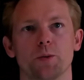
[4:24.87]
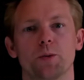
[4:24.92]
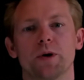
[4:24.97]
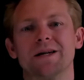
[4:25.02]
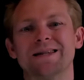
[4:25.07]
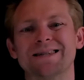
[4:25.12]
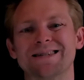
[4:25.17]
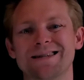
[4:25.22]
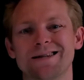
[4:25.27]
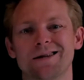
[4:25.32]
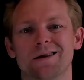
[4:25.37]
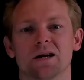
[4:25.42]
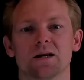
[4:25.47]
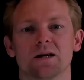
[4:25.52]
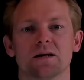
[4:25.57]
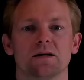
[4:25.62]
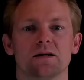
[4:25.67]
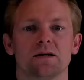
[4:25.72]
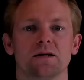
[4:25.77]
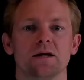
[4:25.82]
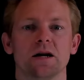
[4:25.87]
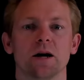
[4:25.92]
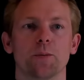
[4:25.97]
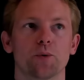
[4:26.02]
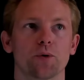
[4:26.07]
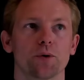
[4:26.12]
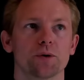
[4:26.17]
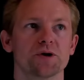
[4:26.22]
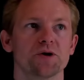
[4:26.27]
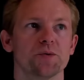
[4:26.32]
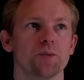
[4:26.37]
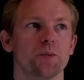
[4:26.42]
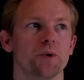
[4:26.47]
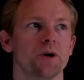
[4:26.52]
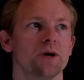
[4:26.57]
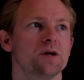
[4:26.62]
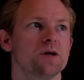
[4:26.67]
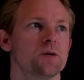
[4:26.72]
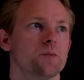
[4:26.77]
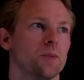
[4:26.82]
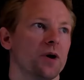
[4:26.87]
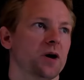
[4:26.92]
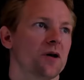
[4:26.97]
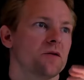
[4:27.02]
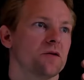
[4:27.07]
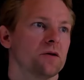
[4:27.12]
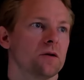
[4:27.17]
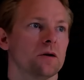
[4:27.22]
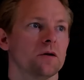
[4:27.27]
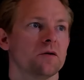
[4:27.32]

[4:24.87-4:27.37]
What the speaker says: can see that's the approximation by the